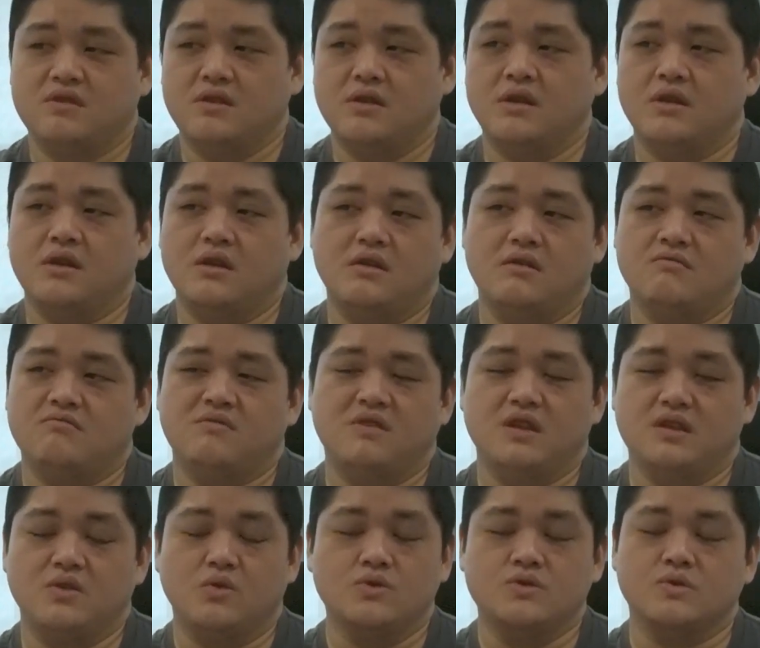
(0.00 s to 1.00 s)
it,
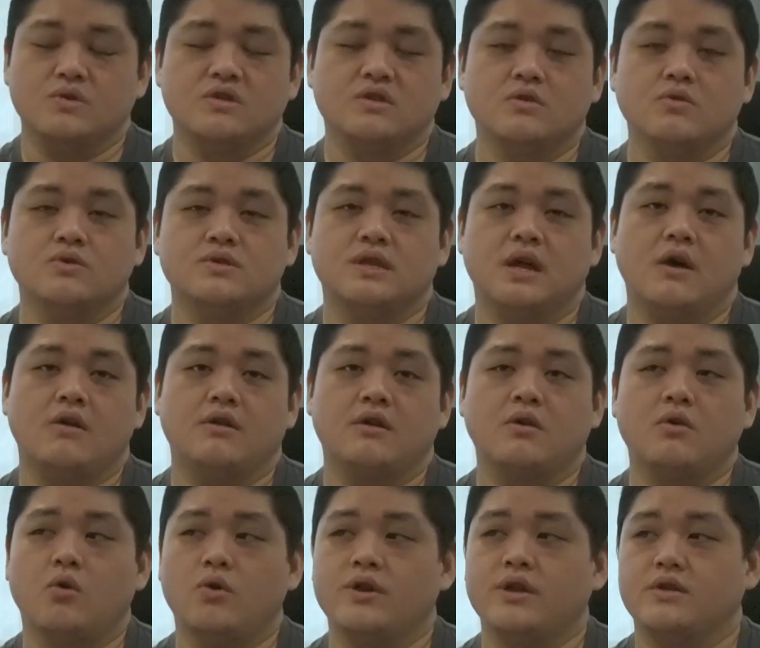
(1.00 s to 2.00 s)
it also slows down
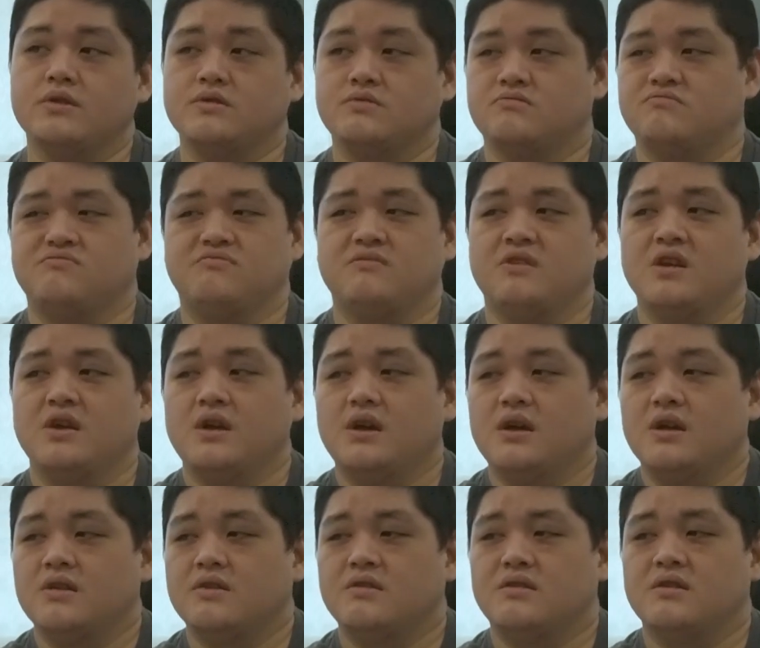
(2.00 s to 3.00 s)
according to
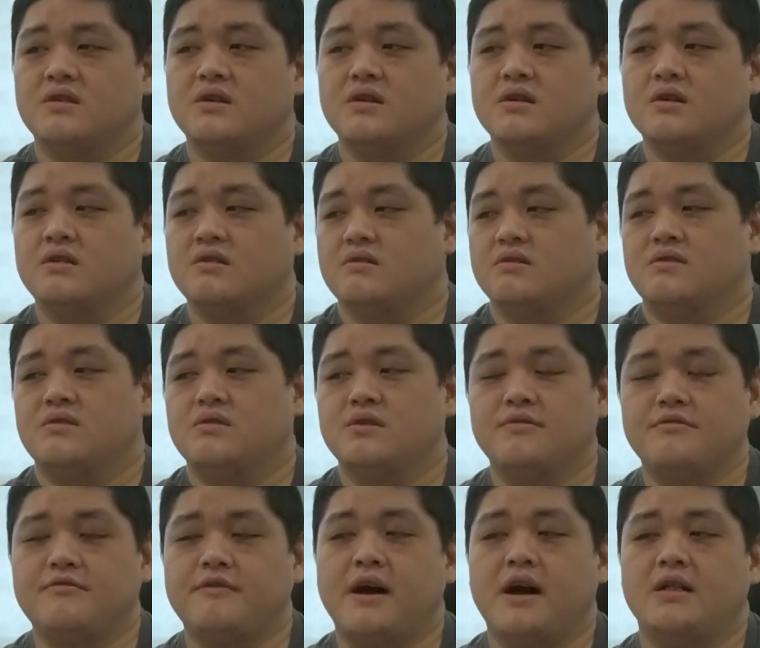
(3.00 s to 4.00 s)
the, to the
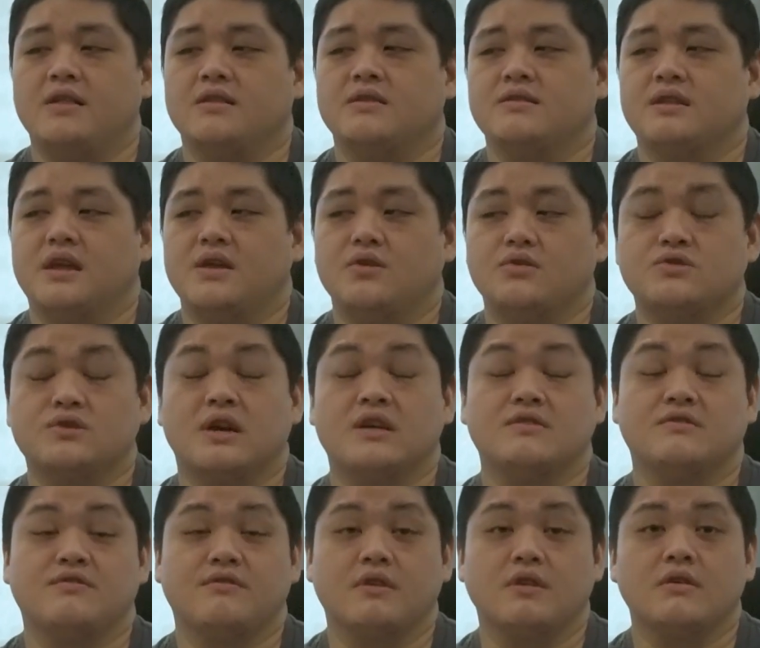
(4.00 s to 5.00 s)
file that you're
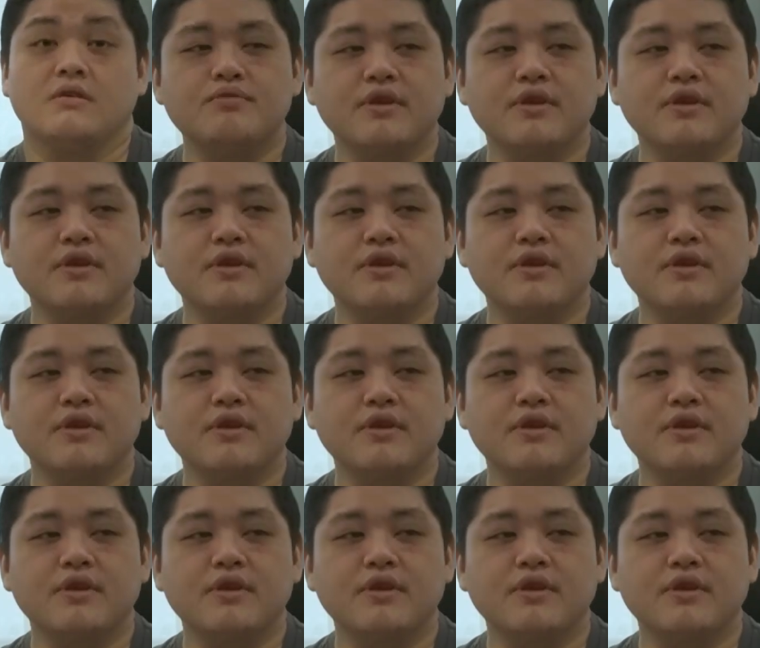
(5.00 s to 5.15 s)
transferring.